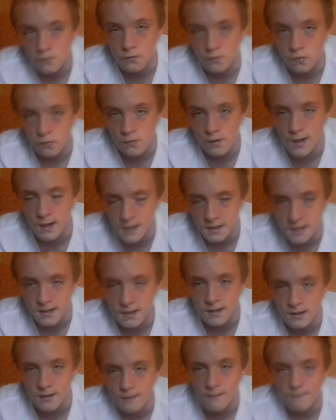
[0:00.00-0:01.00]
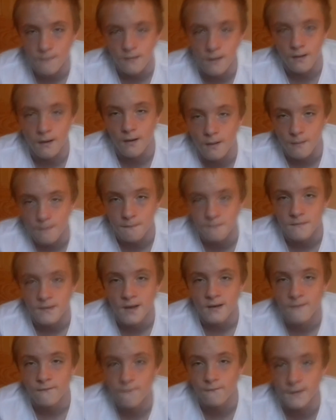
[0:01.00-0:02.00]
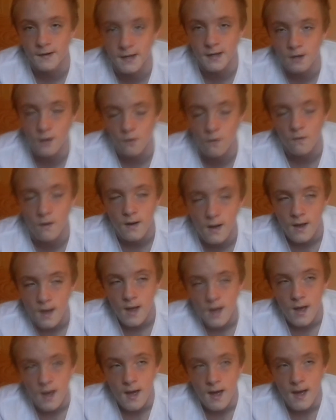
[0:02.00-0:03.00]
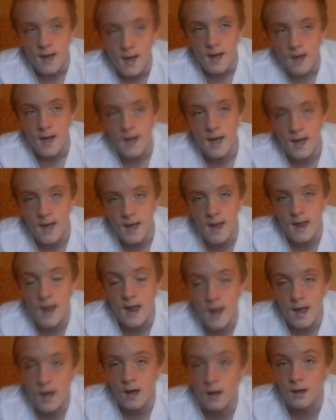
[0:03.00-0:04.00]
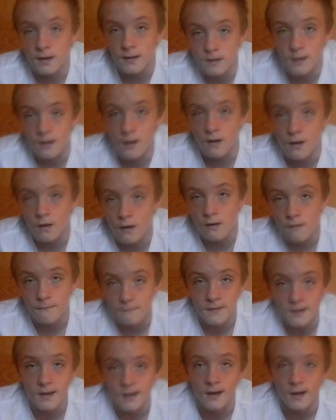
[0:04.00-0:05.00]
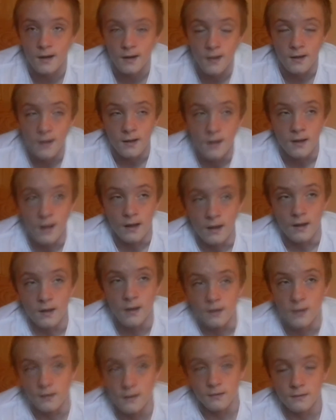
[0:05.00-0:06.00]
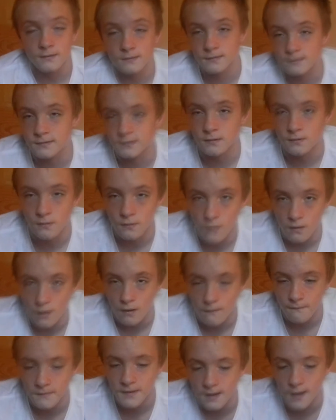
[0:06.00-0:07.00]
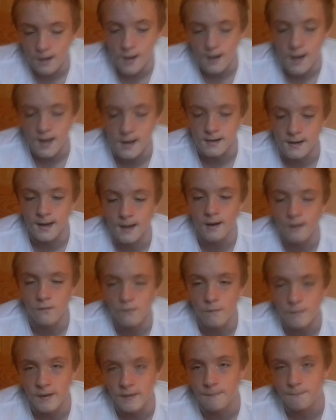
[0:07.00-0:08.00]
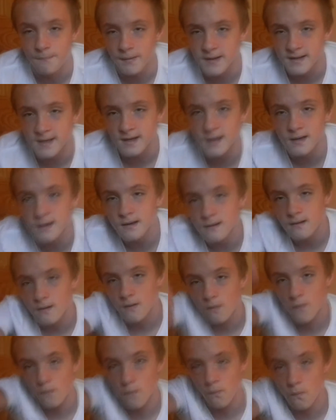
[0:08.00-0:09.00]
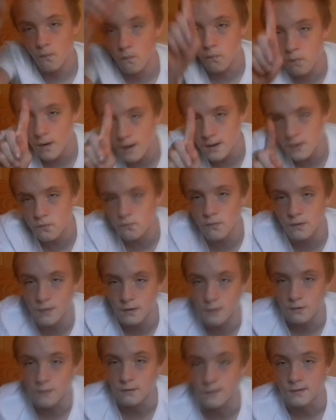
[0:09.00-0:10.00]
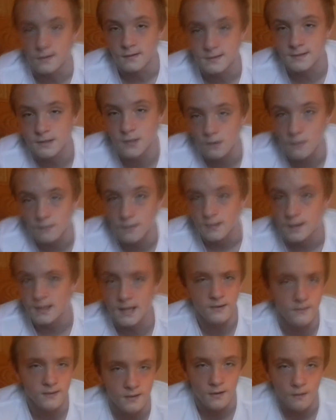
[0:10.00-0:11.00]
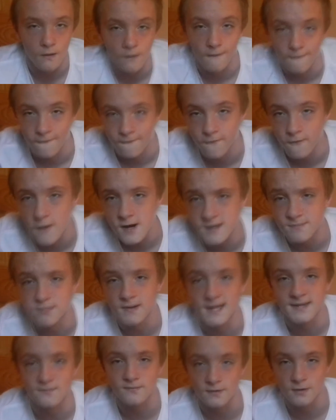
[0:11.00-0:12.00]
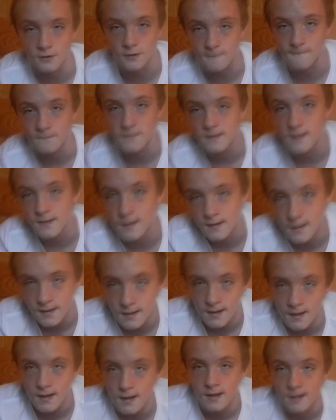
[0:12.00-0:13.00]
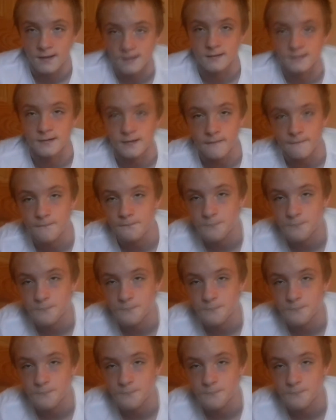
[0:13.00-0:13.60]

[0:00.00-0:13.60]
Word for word: creating um video. And um yeah. So um yeah, and I will be picking one winner. So here you go. First place winner is